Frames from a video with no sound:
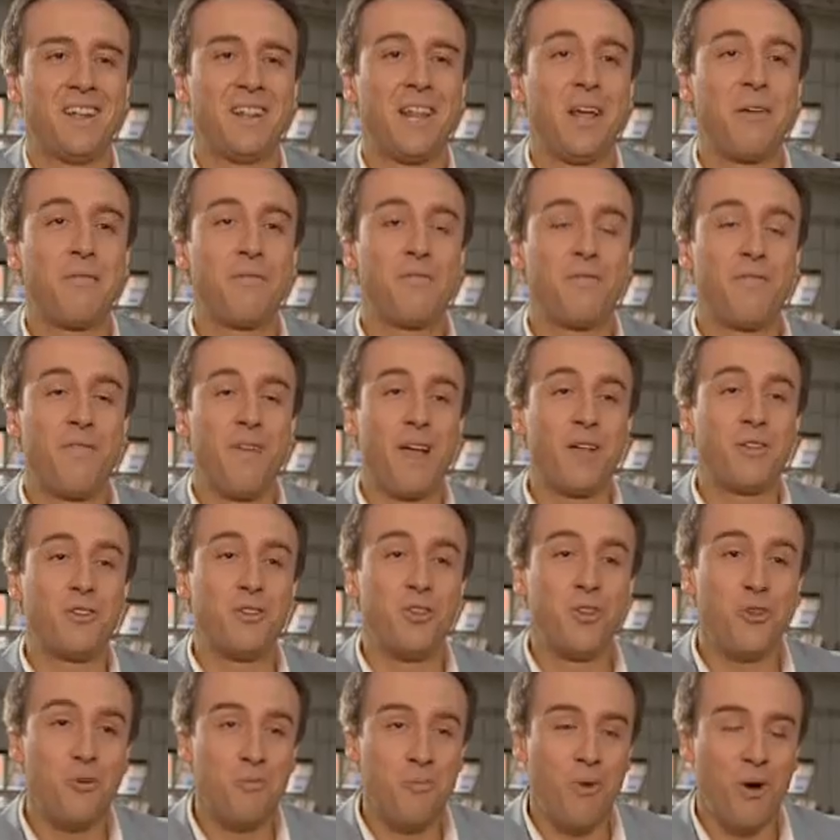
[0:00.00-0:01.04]
love found
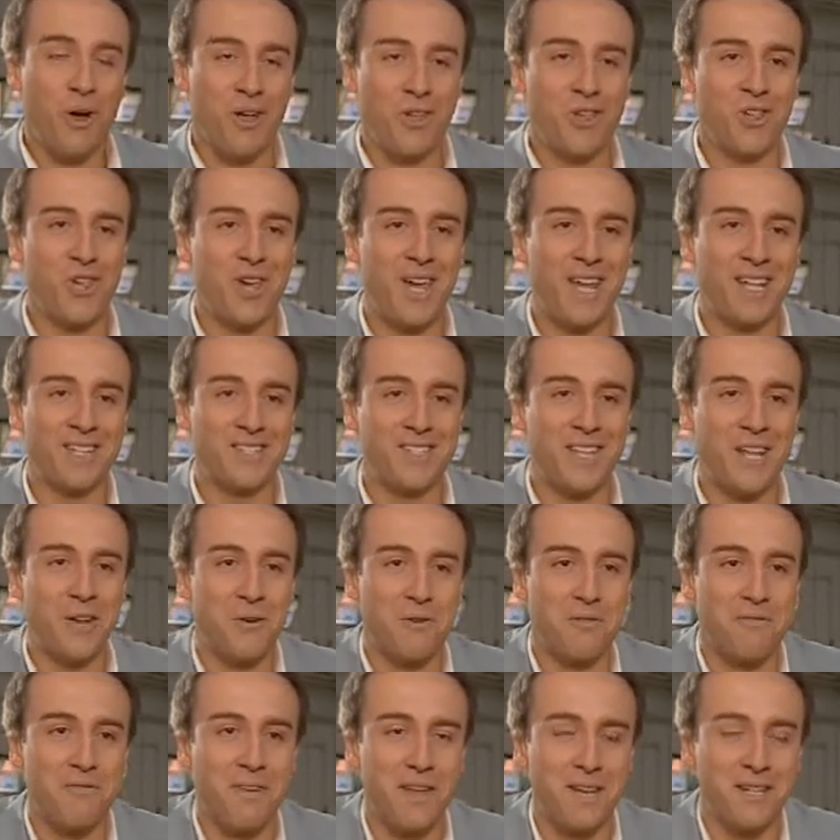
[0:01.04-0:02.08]
you by chance there in
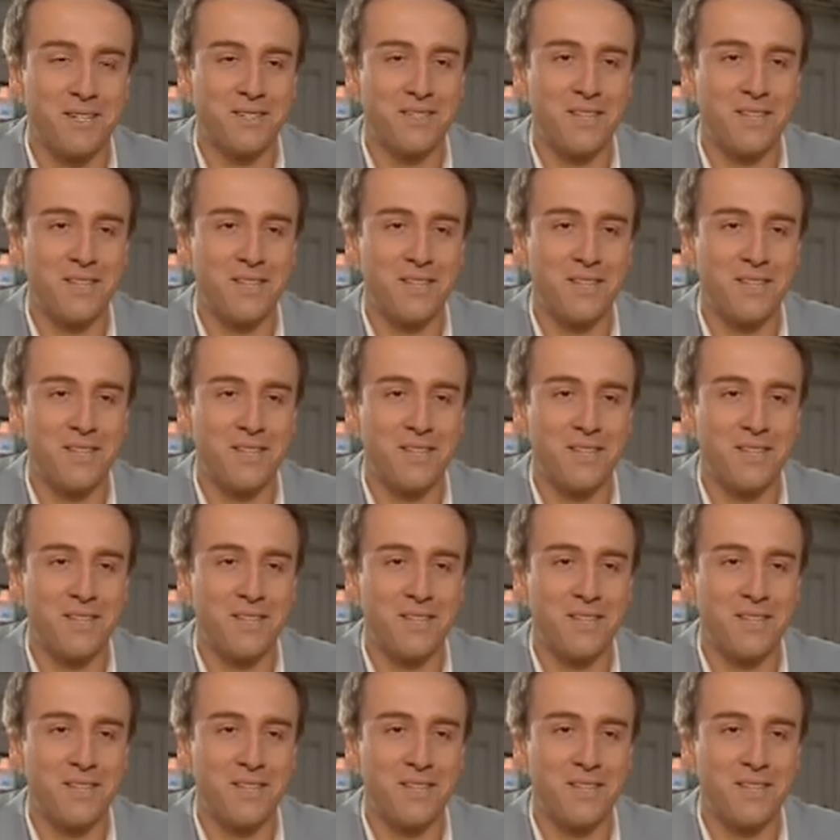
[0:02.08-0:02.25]
Venice.